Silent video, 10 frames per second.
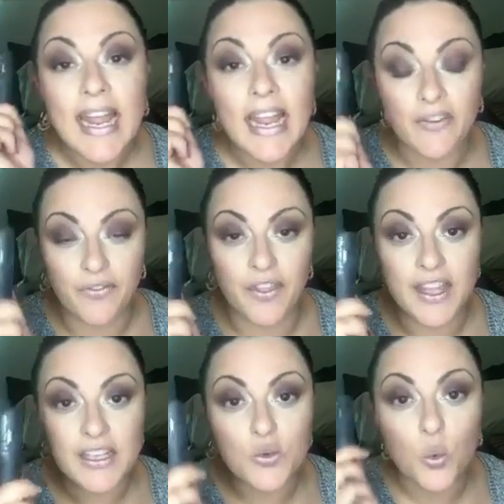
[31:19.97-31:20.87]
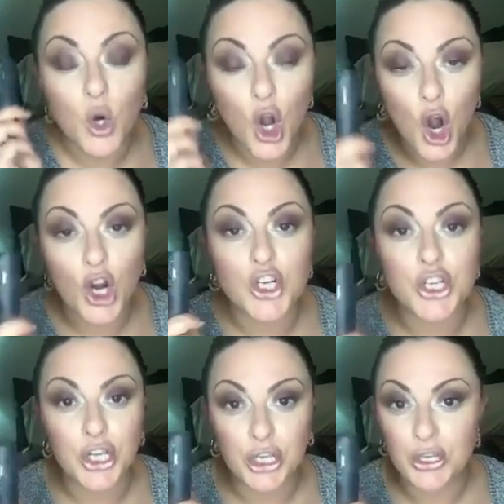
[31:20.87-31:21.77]
If this were hard
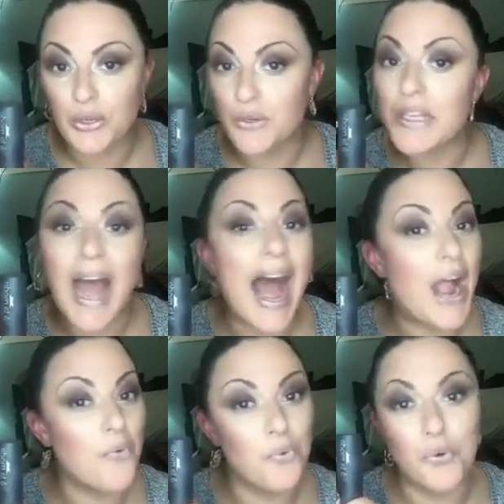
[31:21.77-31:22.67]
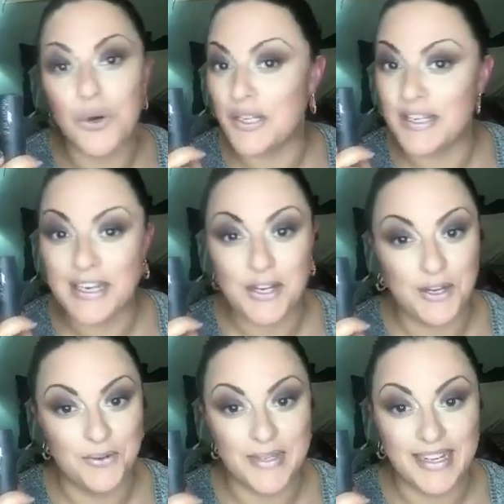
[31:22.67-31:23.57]
to use, I wouldn't
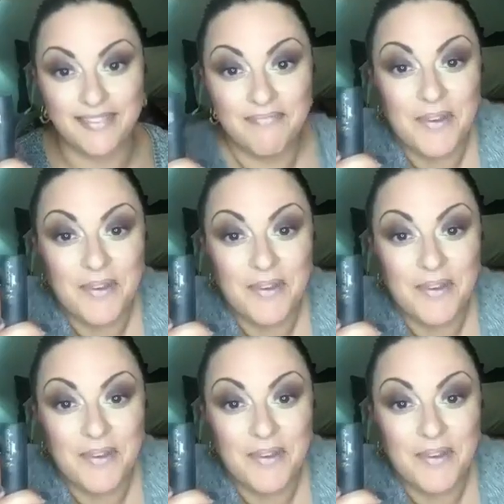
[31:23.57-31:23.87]
use it.